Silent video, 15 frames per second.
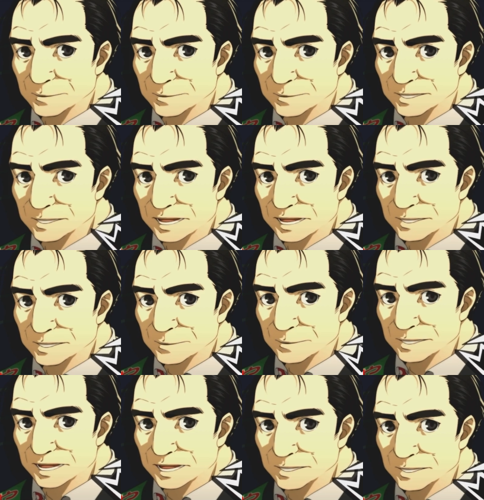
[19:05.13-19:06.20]
I'm dwelling
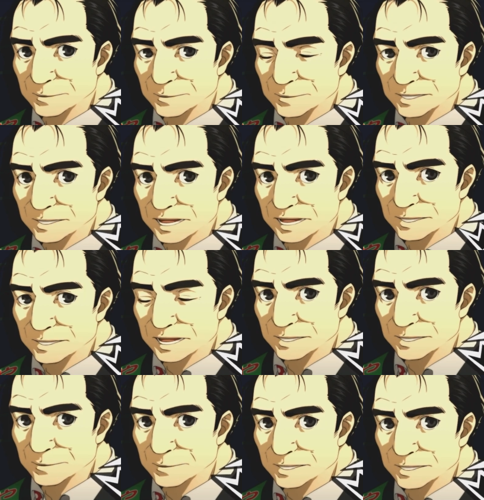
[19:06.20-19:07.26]
on the negative right before
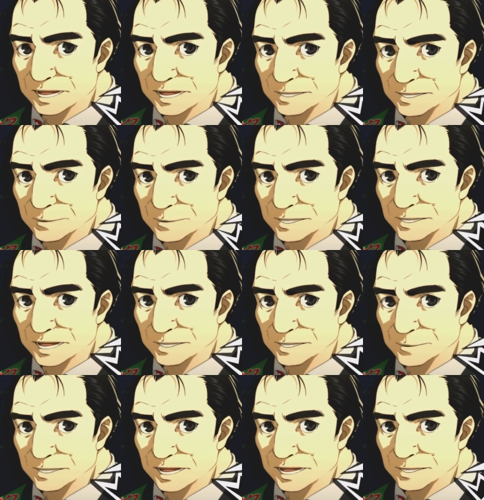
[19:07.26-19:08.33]
my speech.
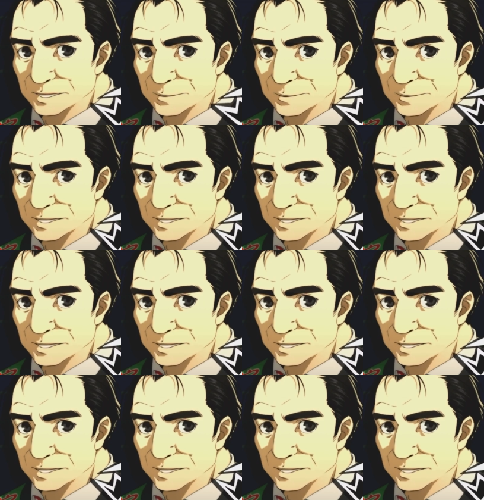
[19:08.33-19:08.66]
Very well.